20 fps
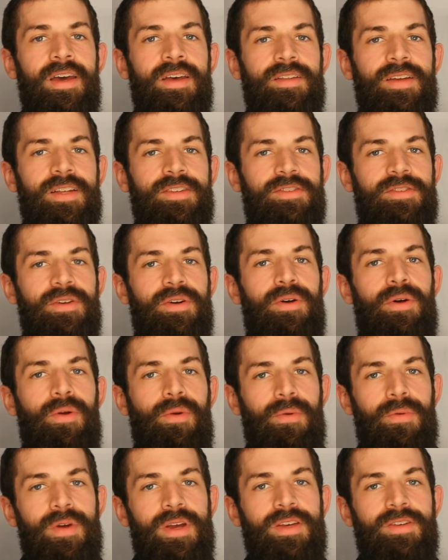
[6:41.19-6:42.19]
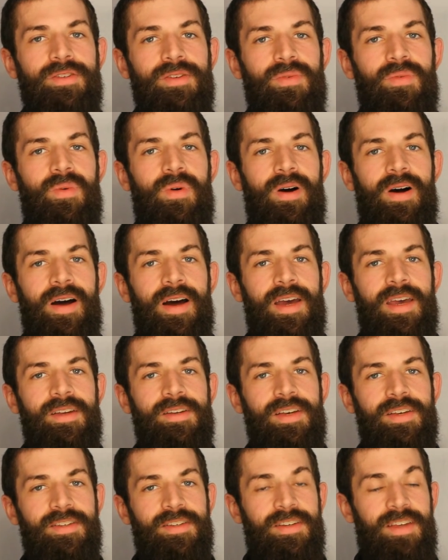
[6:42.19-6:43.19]
That's the whole reason why it
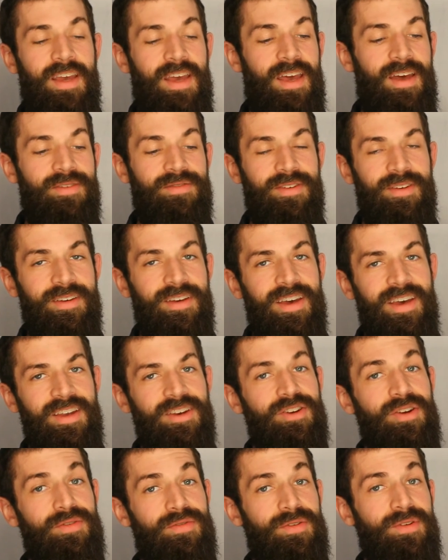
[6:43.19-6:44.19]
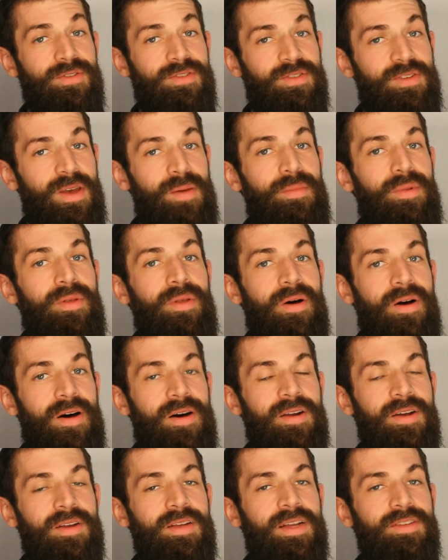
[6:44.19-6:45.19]
doesn't have a different symbol on it.